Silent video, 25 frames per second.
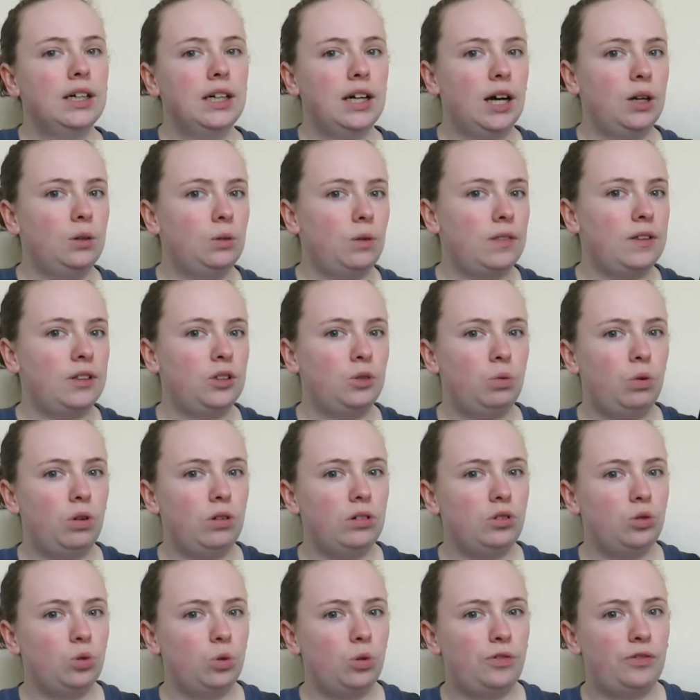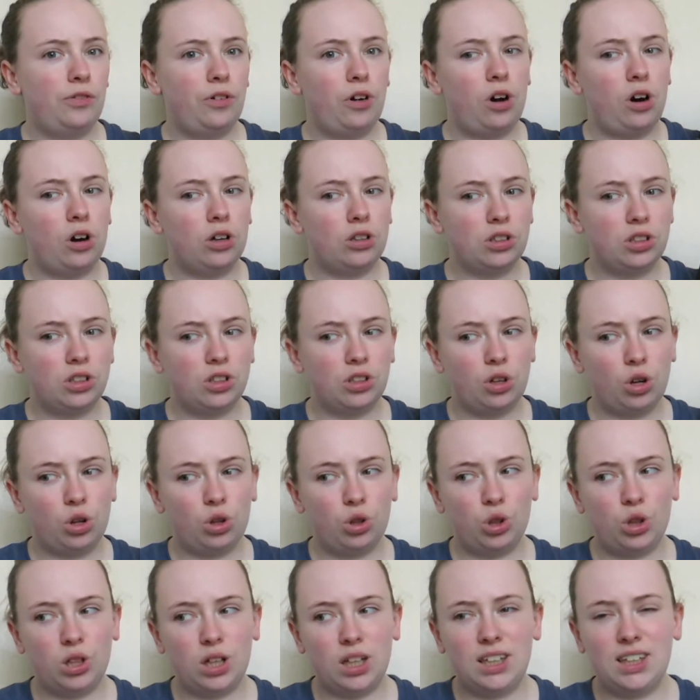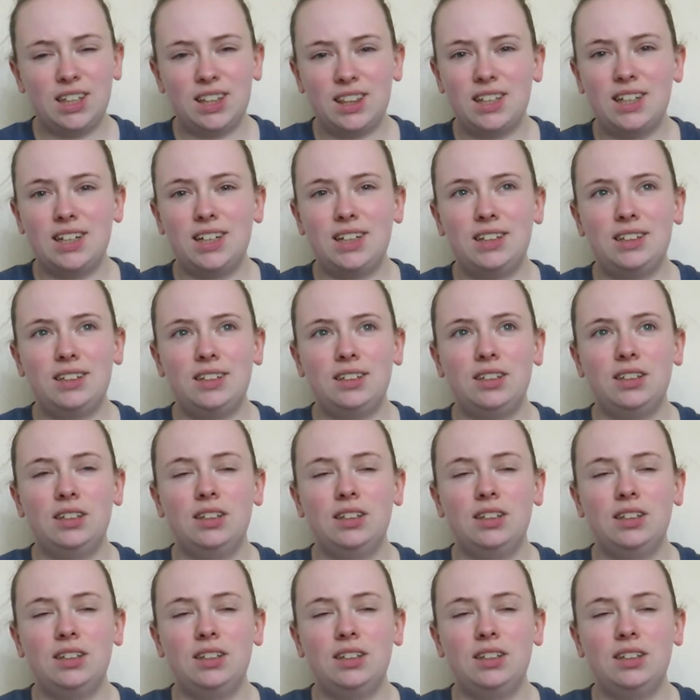And with this one so far, it's not like that.